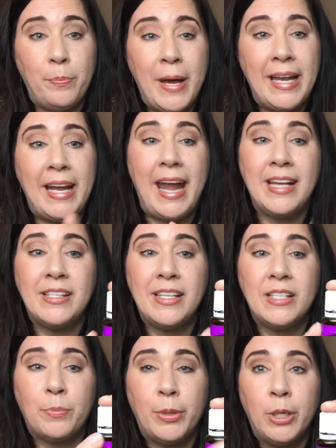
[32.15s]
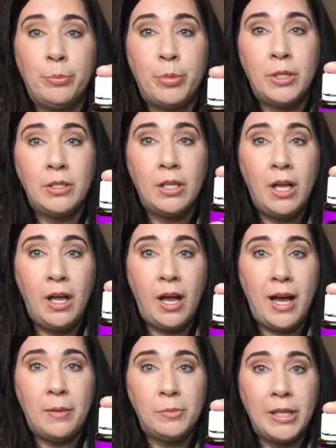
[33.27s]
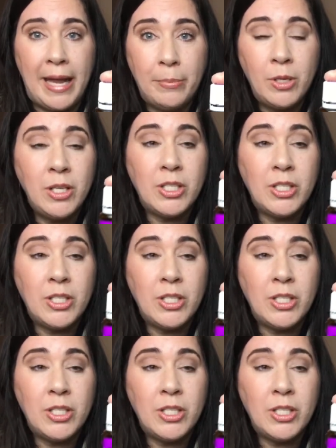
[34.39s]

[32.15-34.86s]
but it has this purple label.